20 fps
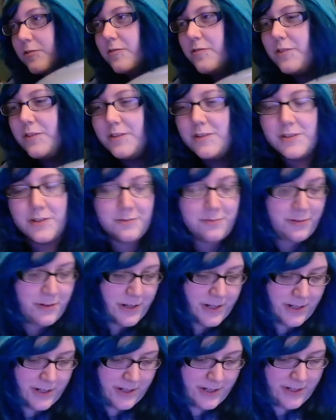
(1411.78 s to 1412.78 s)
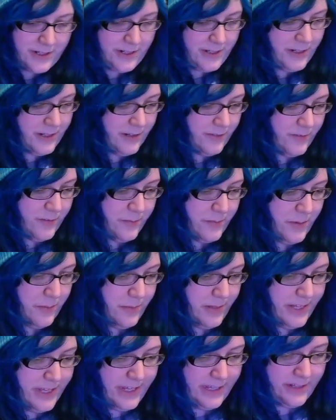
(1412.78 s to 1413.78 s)
filtered water in here for my
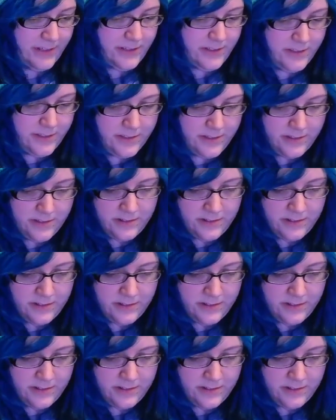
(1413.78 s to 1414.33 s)
plants.